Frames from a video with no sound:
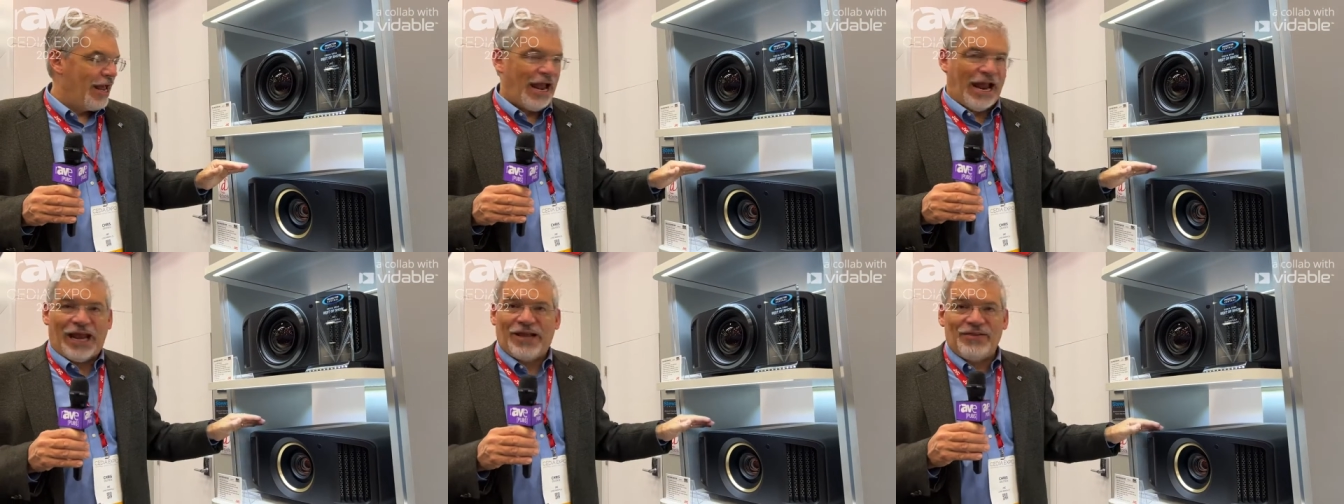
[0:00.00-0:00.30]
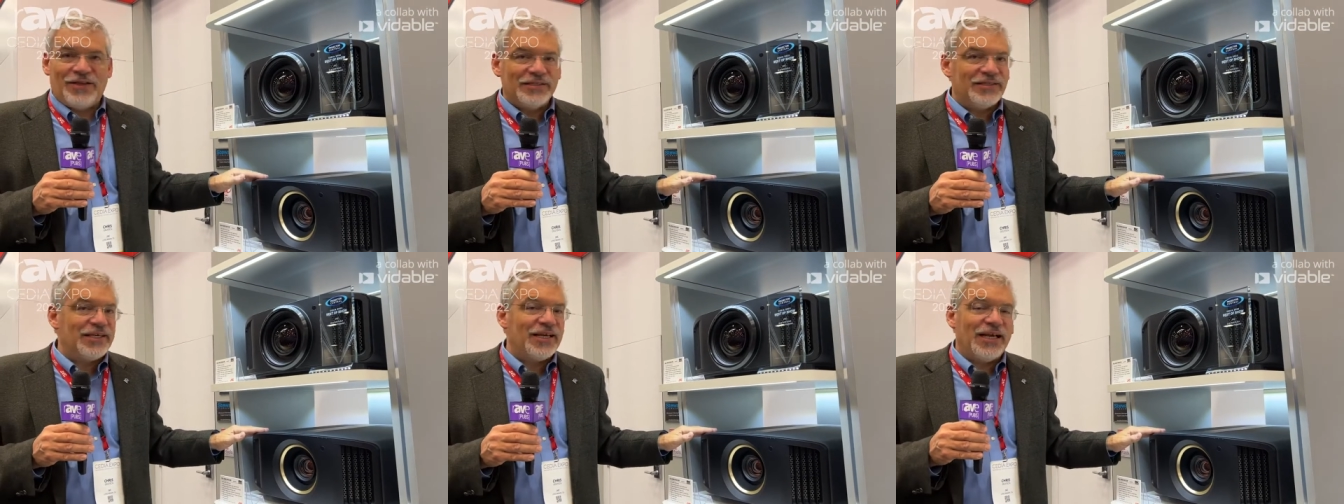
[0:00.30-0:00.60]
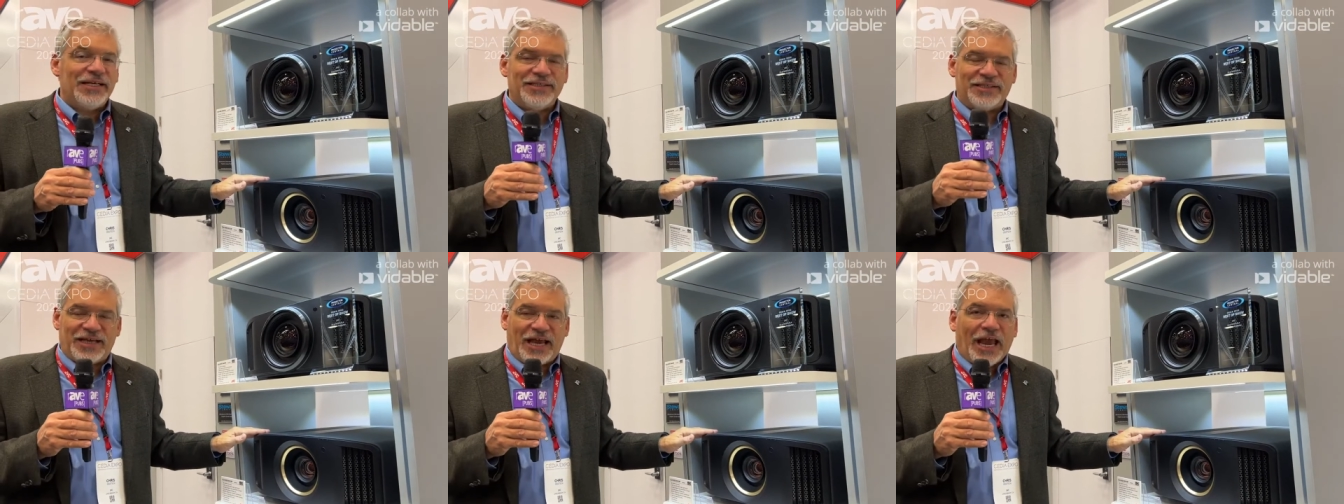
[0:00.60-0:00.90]
and this
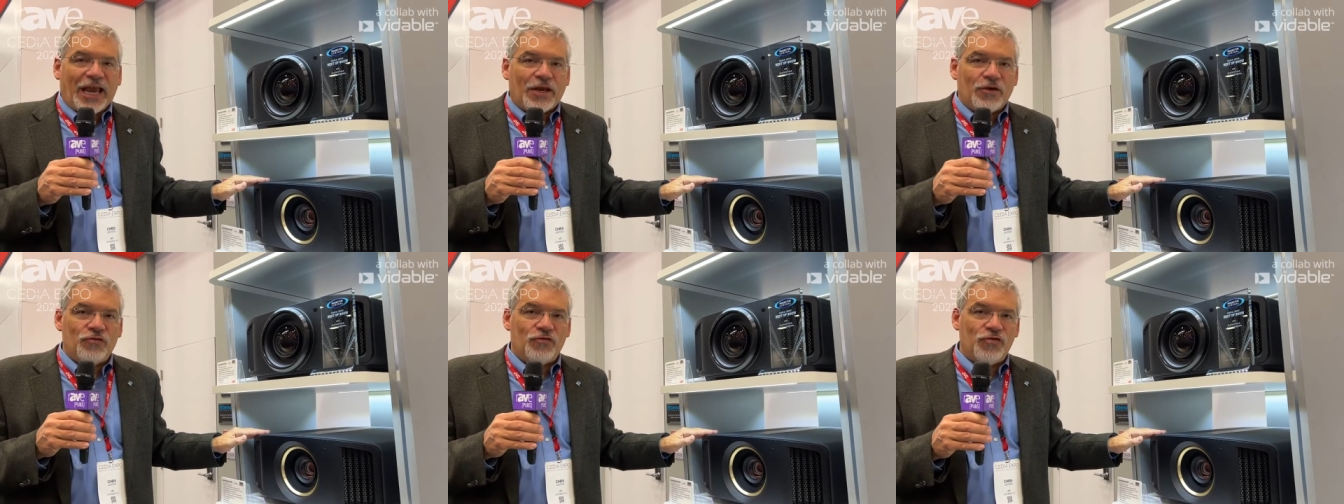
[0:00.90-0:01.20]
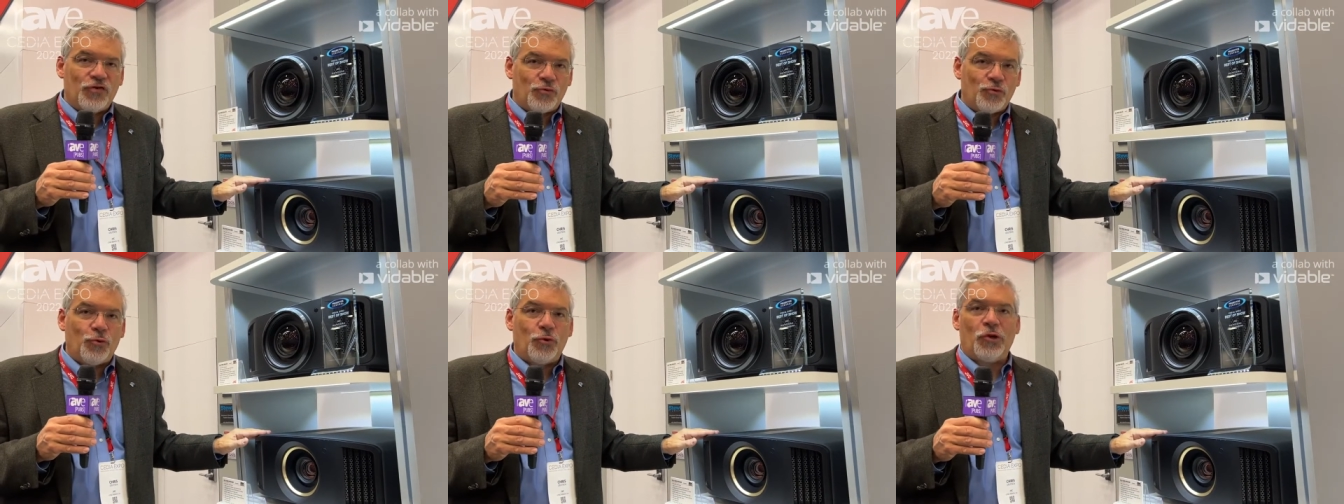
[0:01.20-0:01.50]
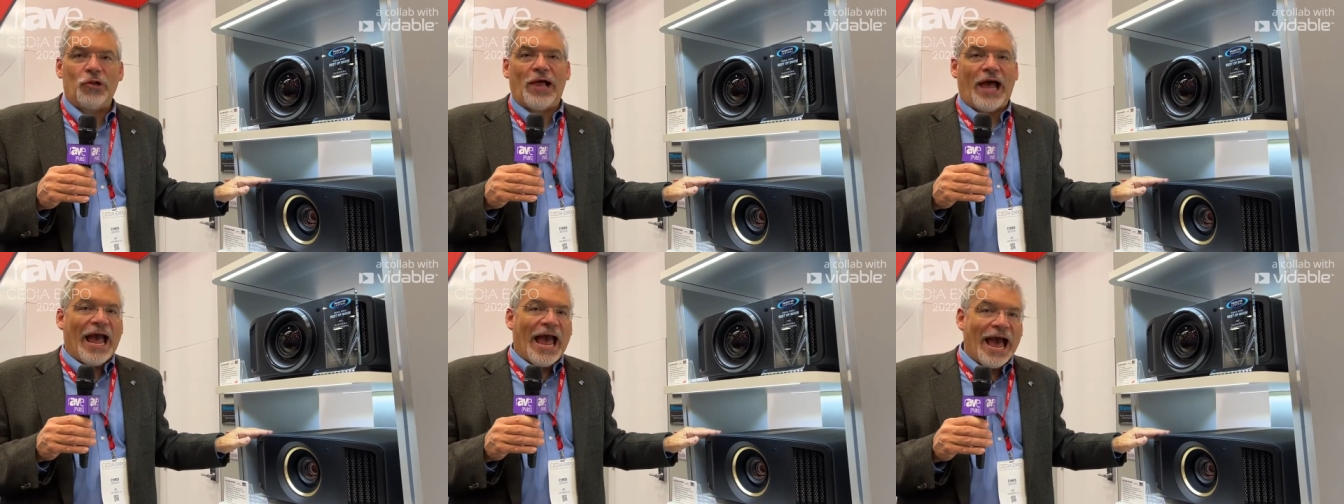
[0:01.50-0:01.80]
has a
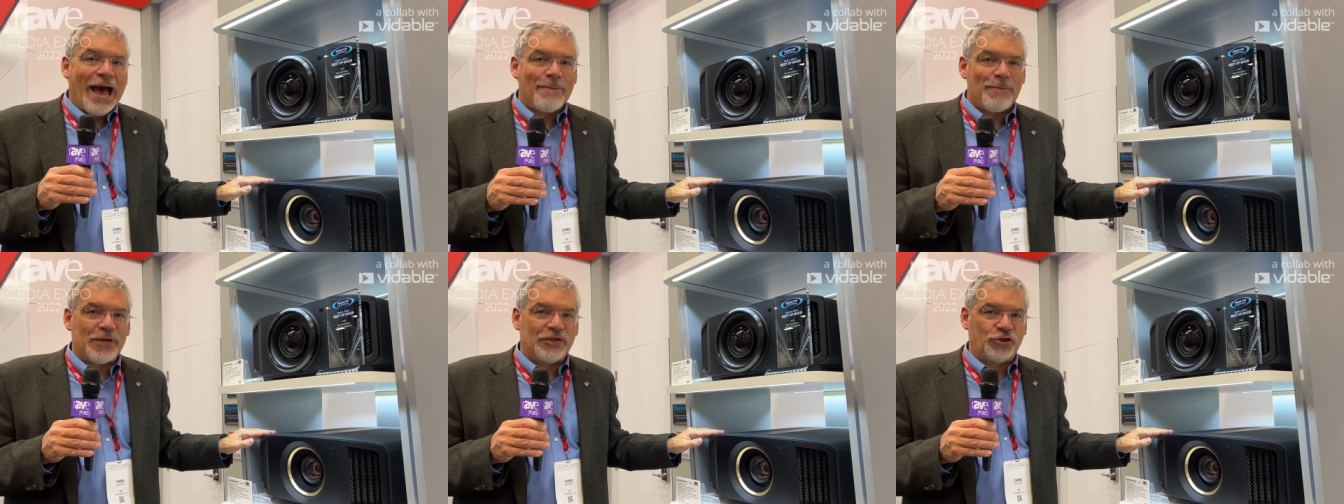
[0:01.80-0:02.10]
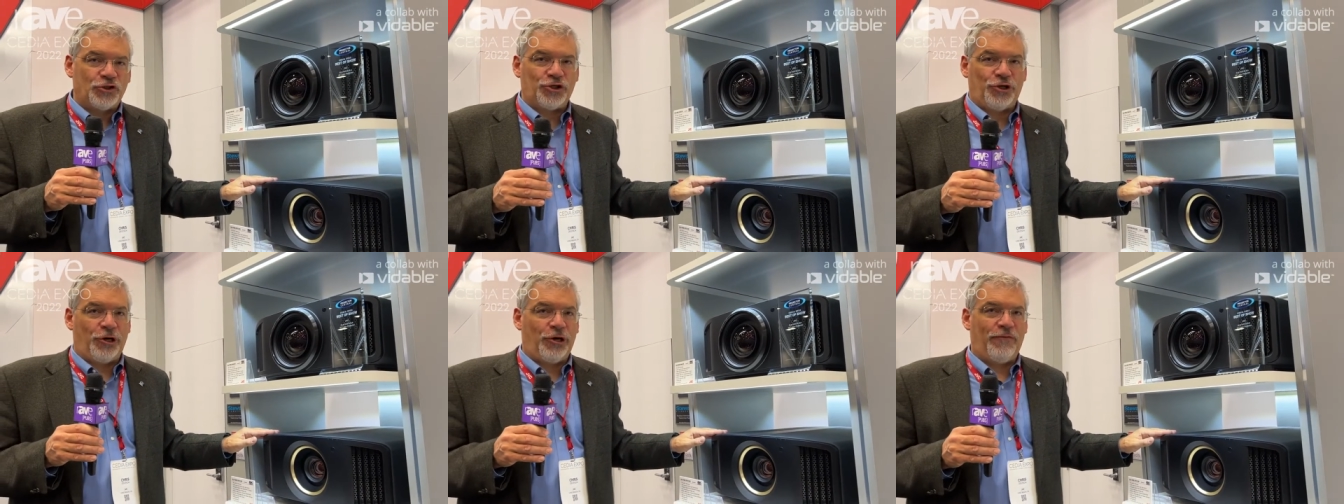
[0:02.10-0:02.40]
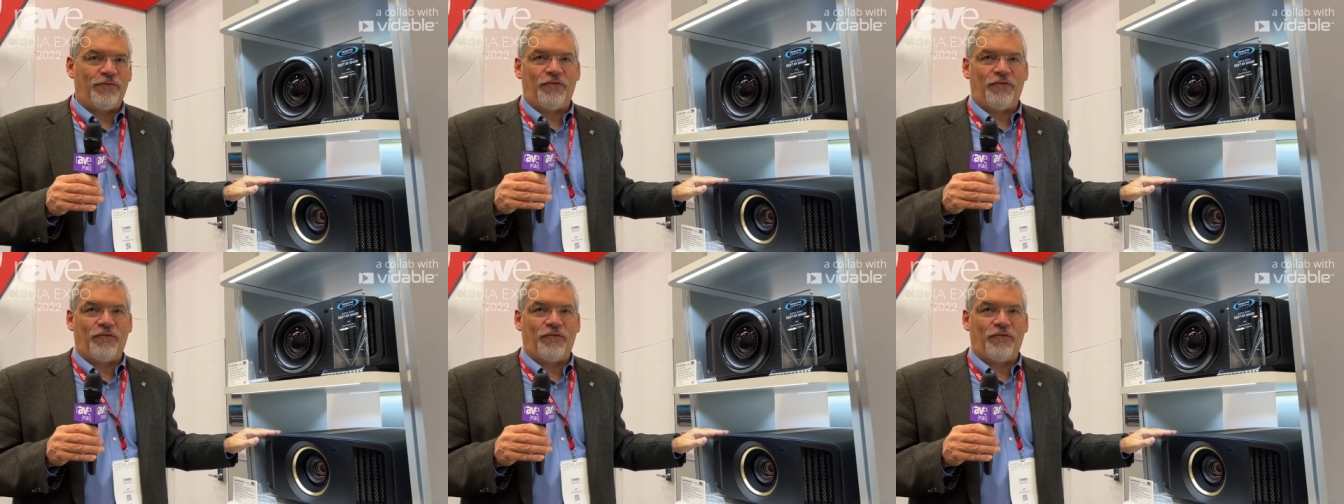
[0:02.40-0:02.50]
dual aperture